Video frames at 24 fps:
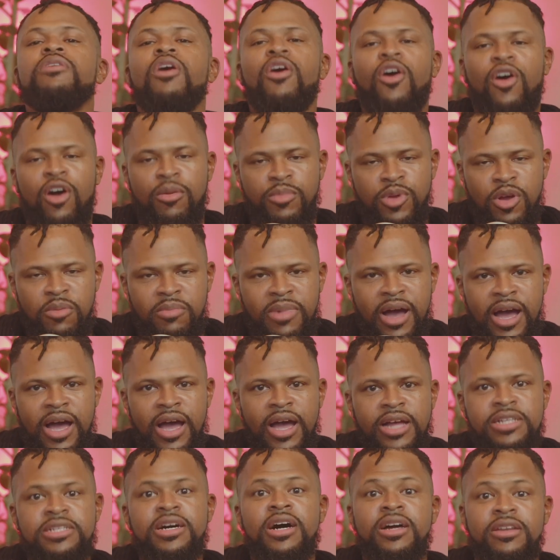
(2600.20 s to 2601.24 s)
Arm your
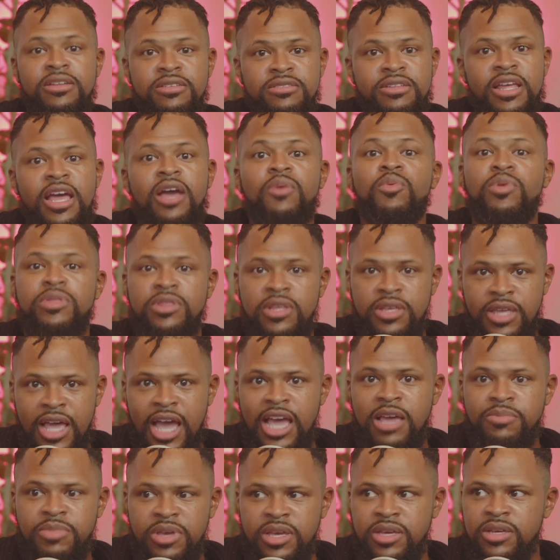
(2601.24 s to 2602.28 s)
mind to understand what the
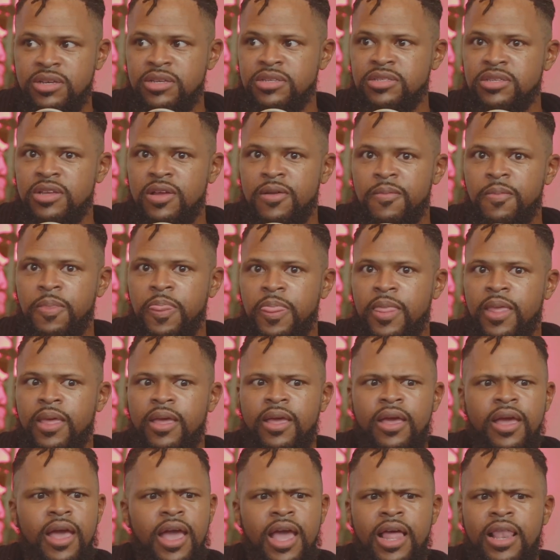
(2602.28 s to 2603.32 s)
game is
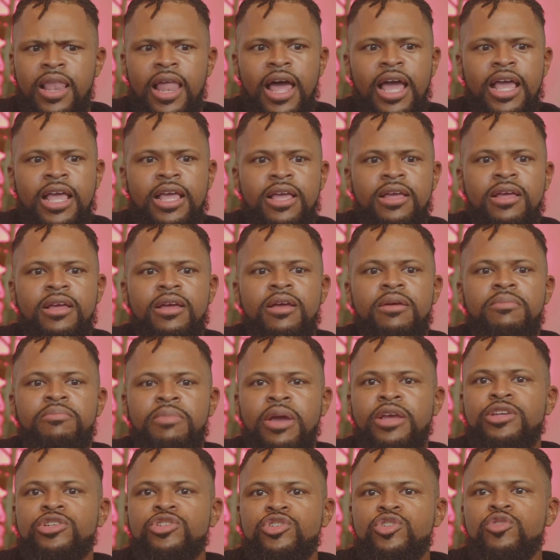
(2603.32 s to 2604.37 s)
and like
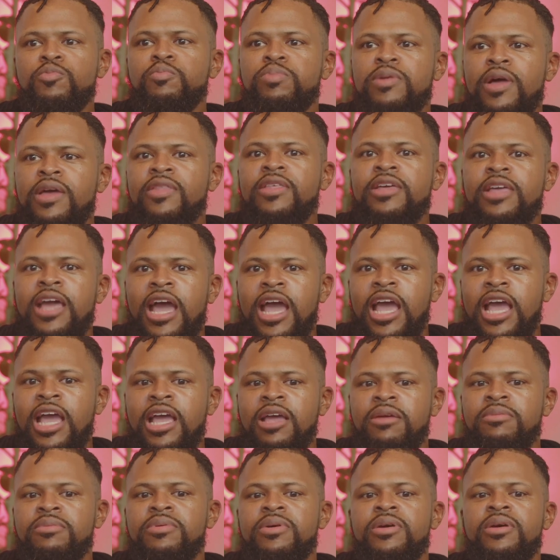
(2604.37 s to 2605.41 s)
make sure you play the
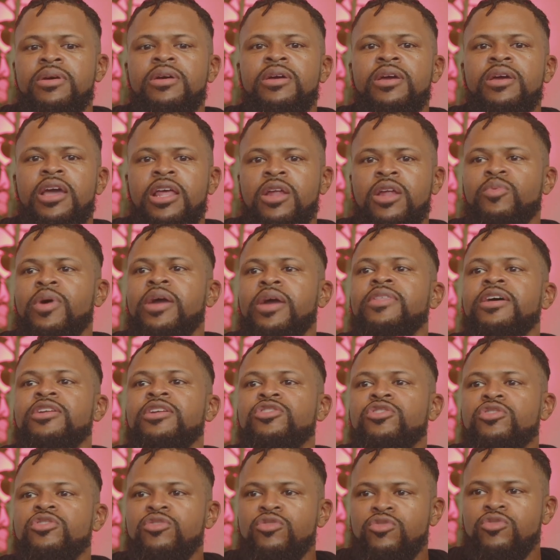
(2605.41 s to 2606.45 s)
game in a way that
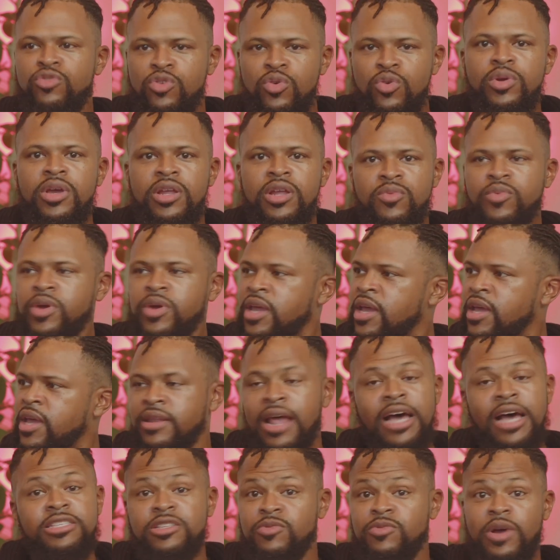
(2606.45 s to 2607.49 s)
you can win.
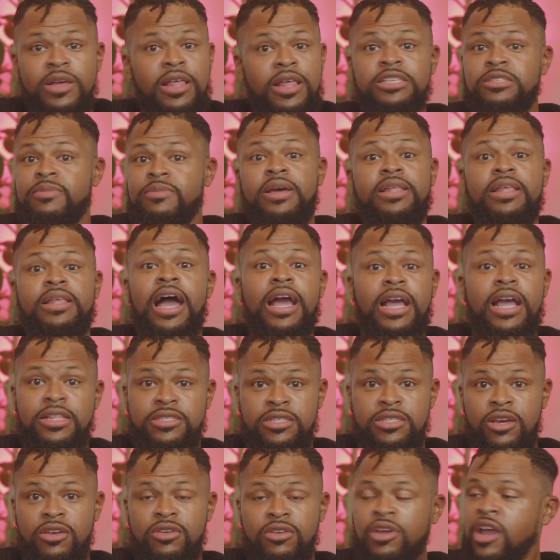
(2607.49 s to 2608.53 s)
That's the main thing I can
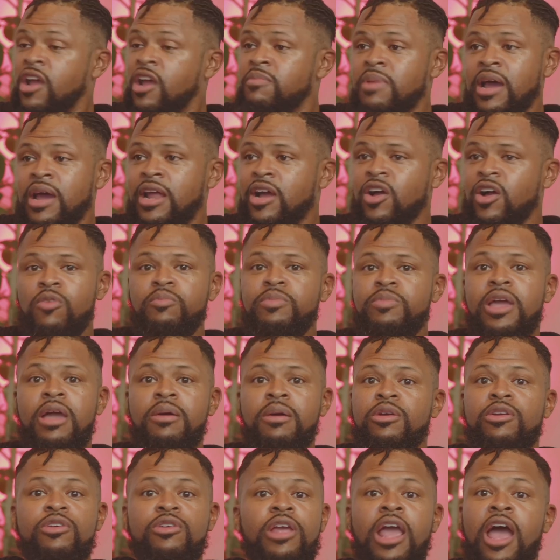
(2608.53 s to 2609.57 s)
tell you. Everybody not gonna be
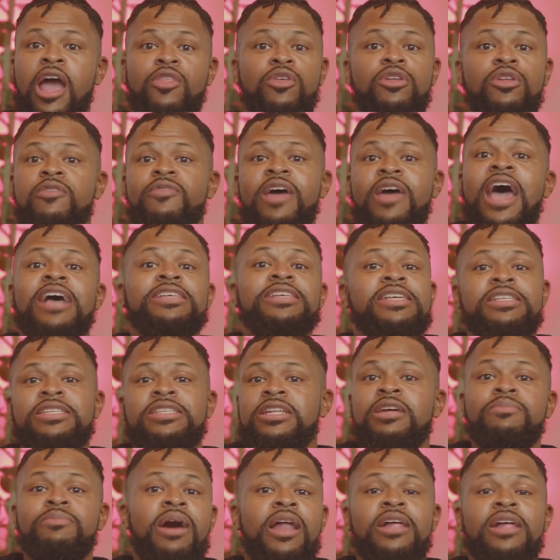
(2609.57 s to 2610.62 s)
able to gather enough assets
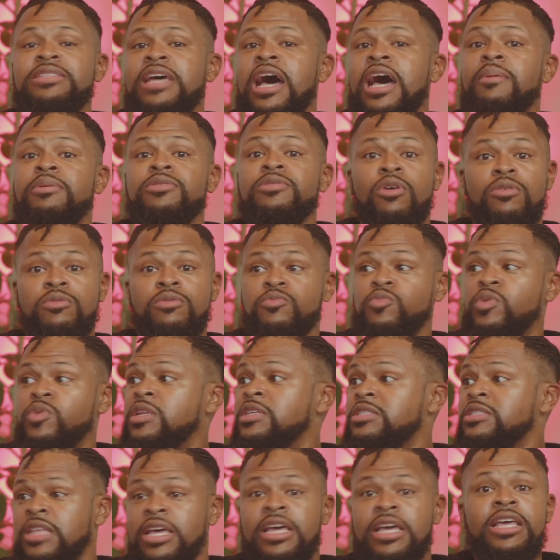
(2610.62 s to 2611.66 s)
in the amount of time it's going when
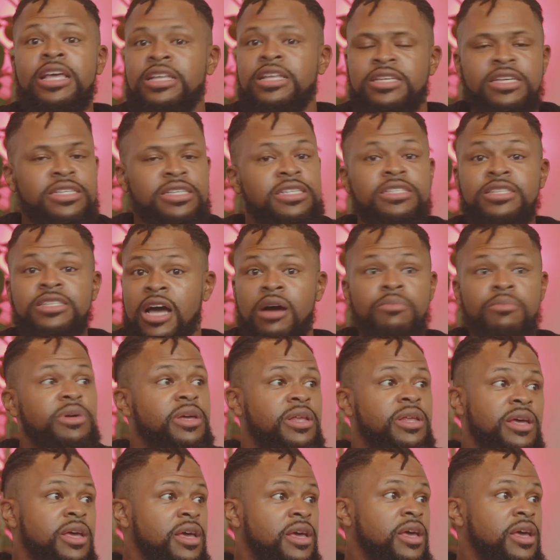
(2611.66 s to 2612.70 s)
this thing hits, because it's coming.